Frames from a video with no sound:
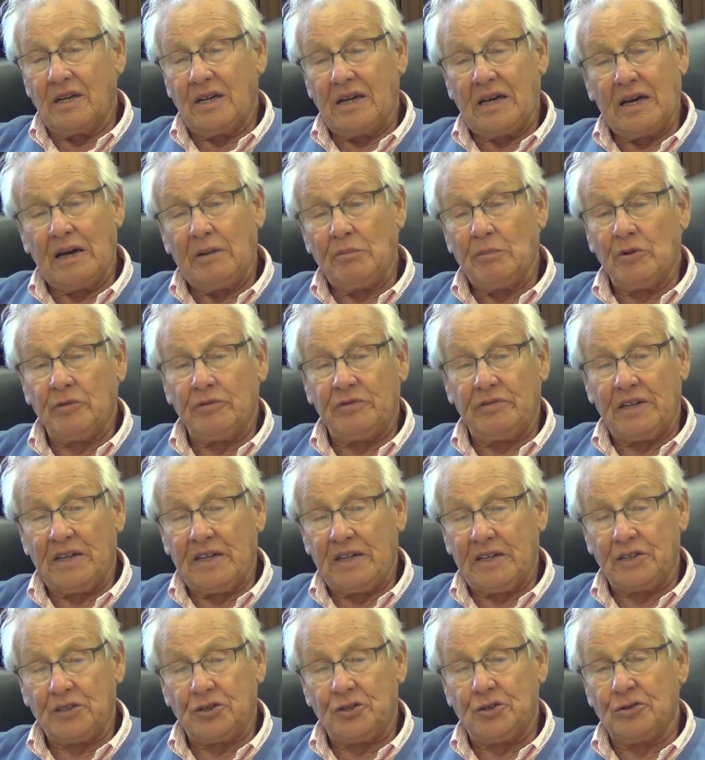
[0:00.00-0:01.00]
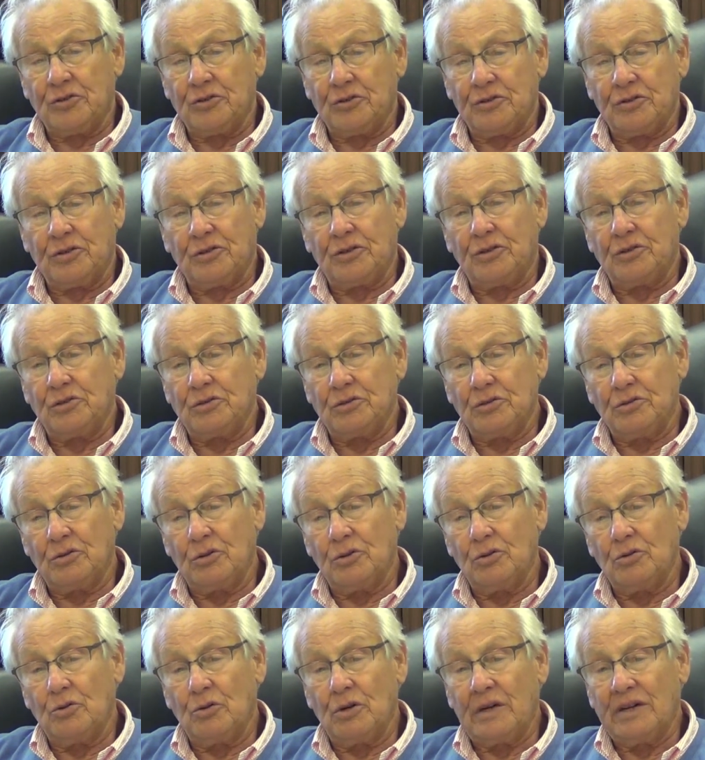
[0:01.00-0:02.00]
Gamow lectured to
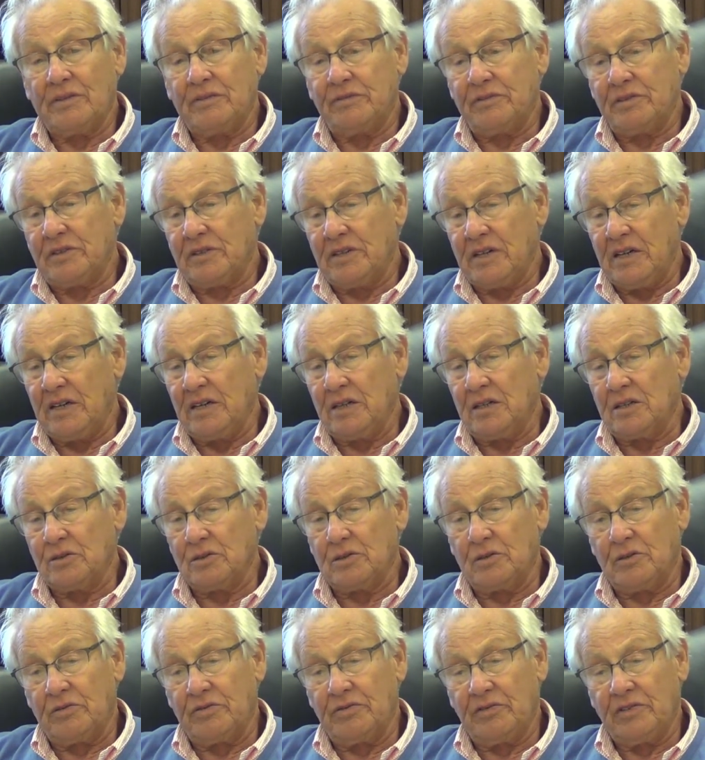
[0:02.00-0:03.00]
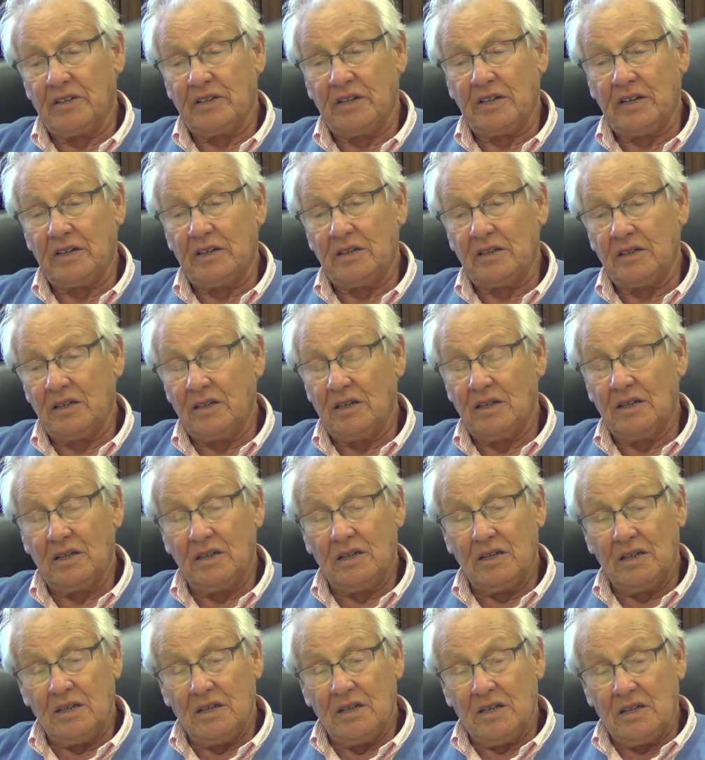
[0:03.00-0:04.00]
whoever he could find.
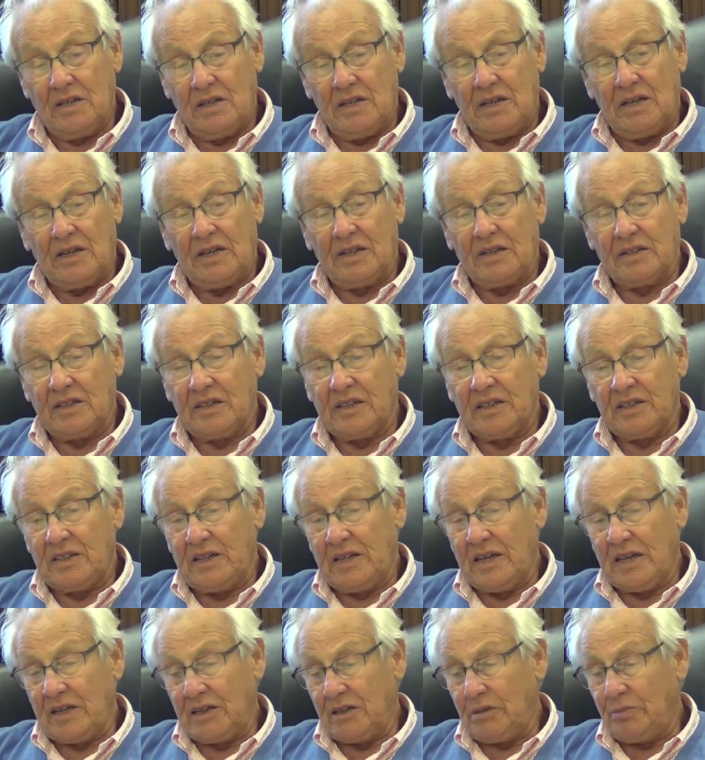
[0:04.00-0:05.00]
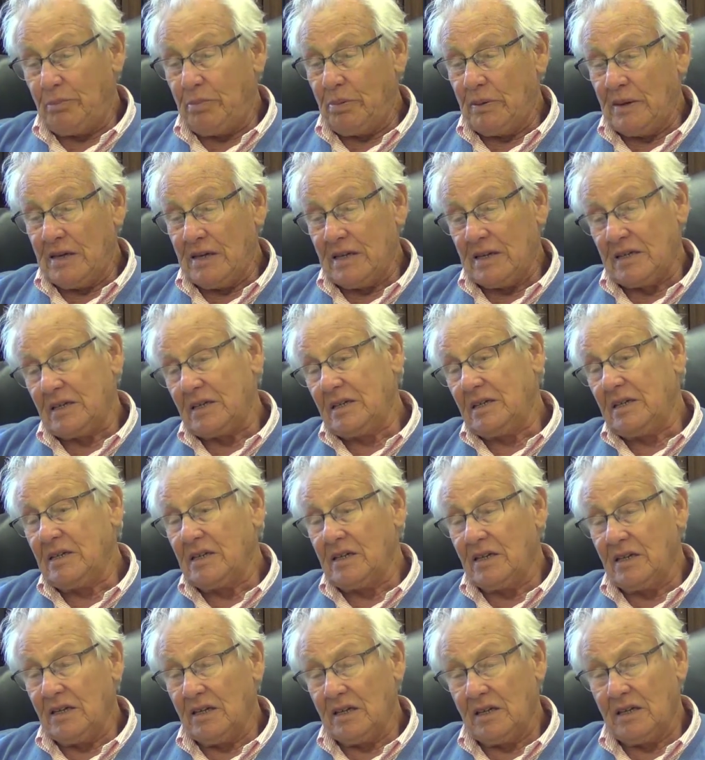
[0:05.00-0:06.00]
And at that
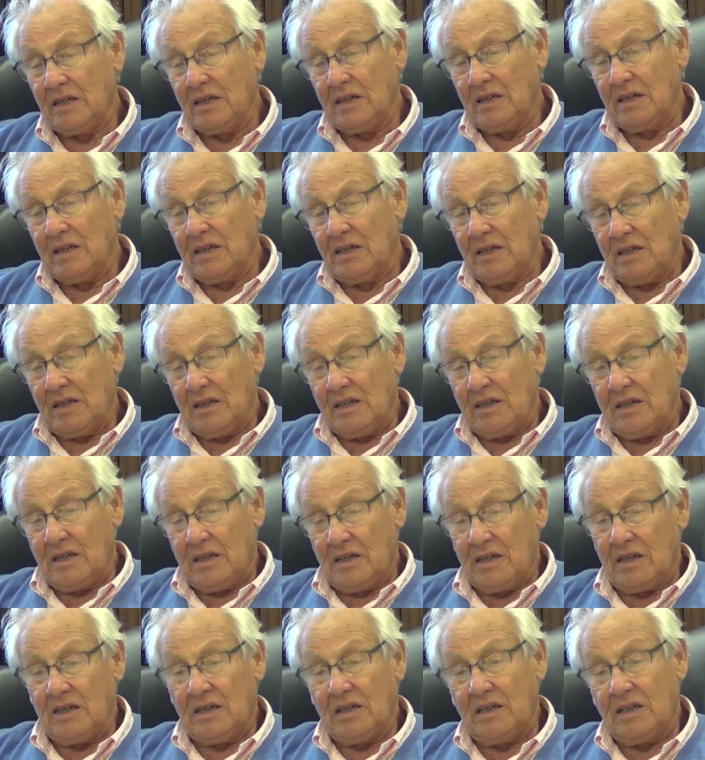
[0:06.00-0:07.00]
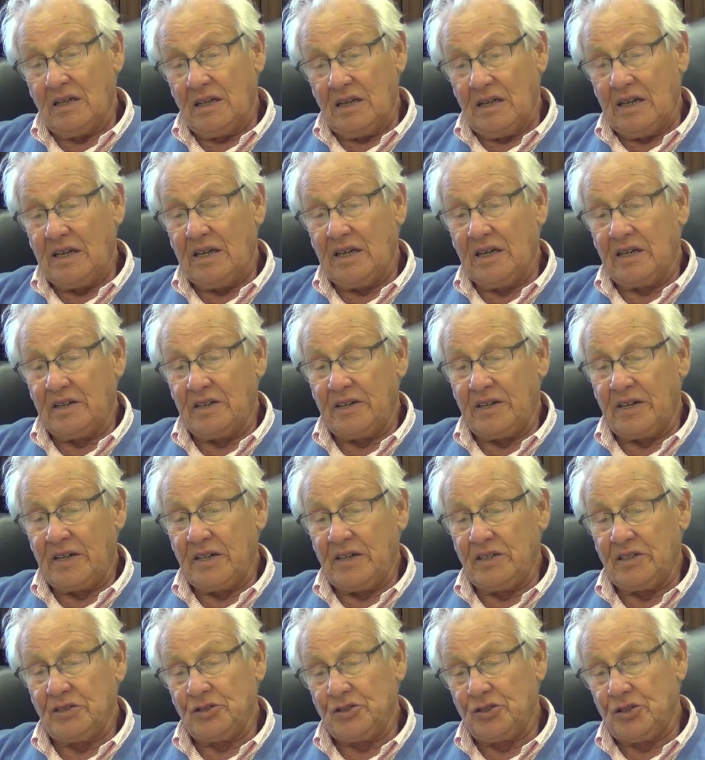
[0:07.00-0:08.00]
party, he
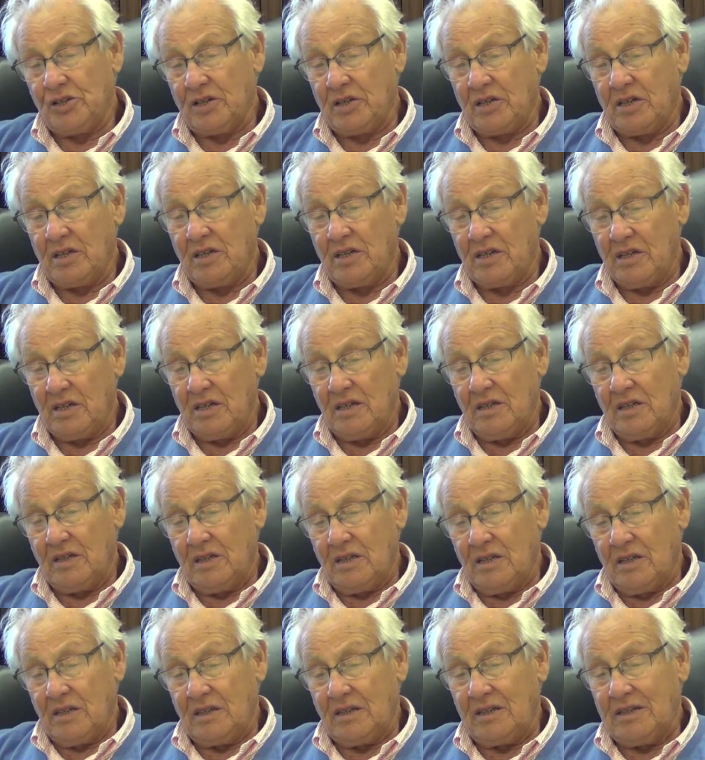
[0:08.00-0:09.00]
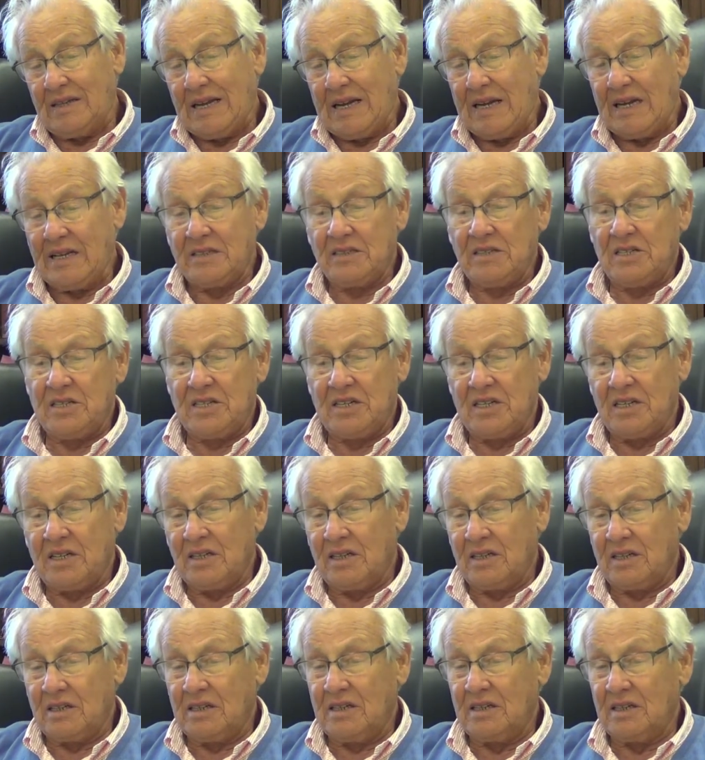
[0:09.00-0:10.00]
arranged
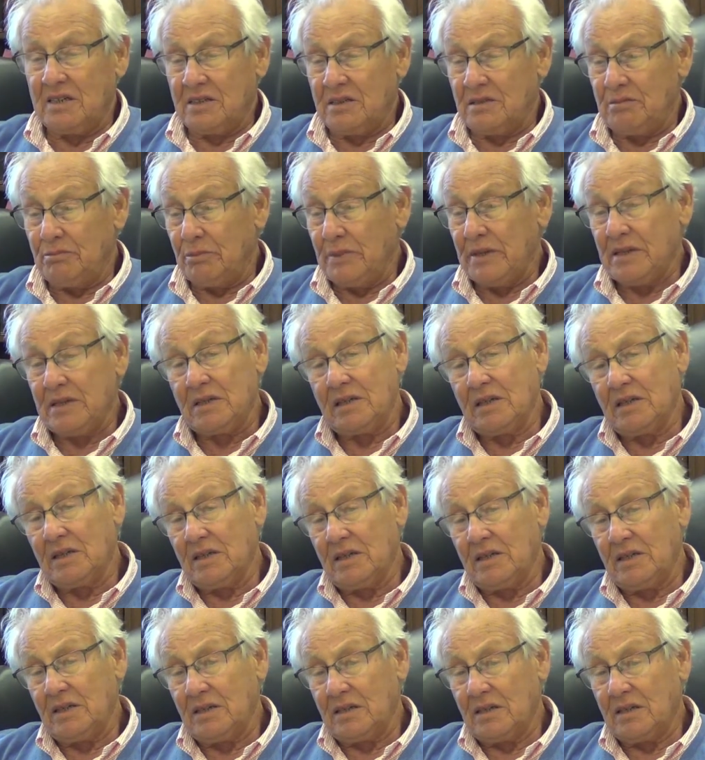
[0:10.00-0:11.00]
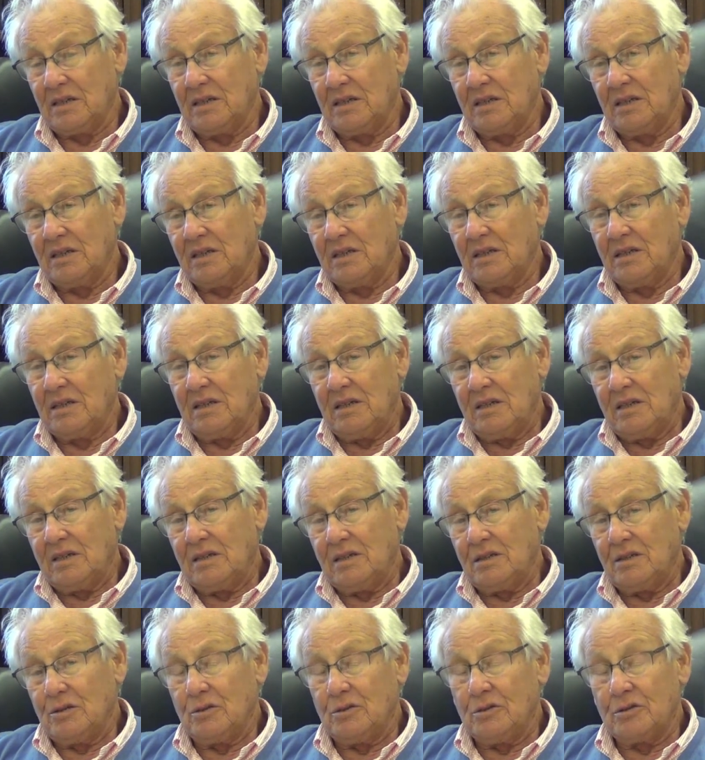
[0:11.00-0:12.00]
dancing till midnight
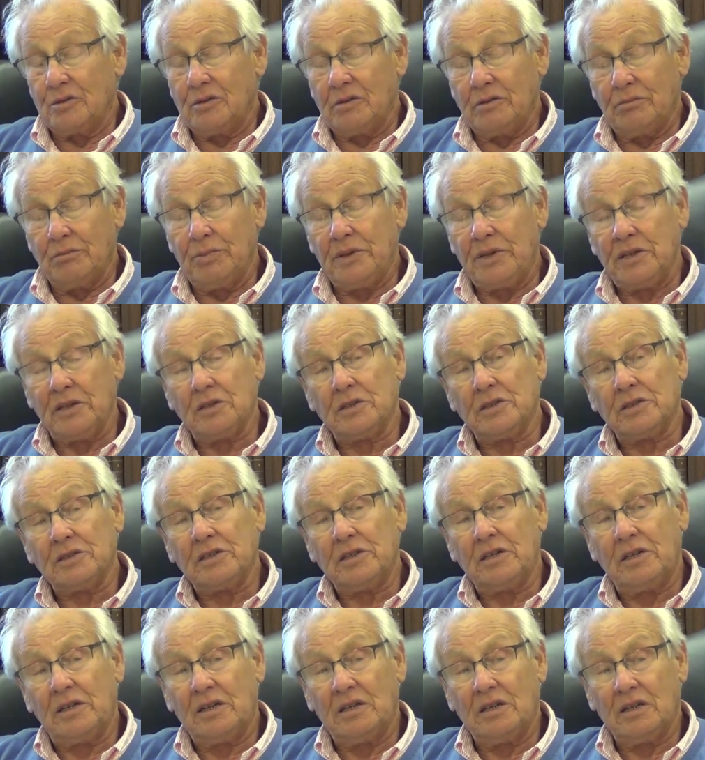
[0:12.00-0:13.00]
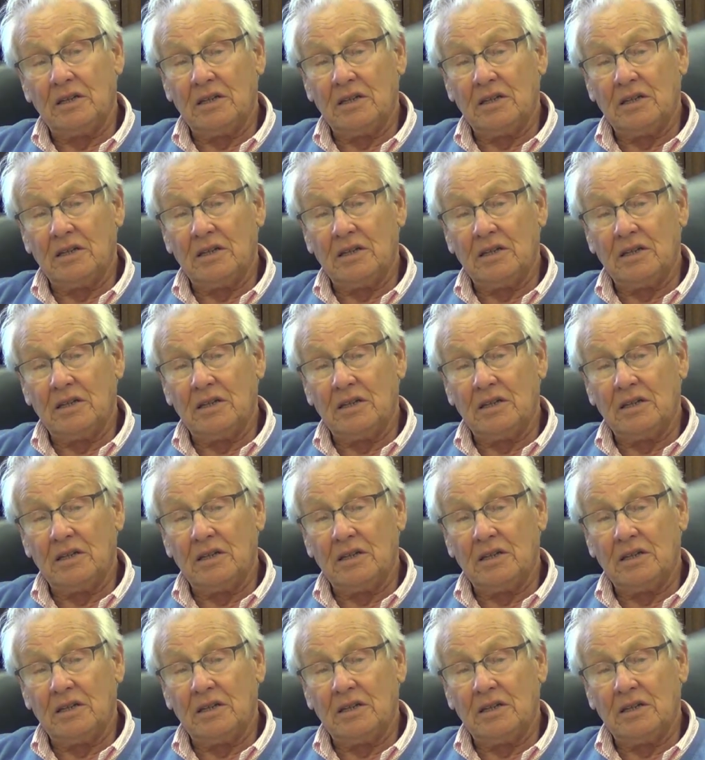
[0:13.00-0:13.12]
or beyond.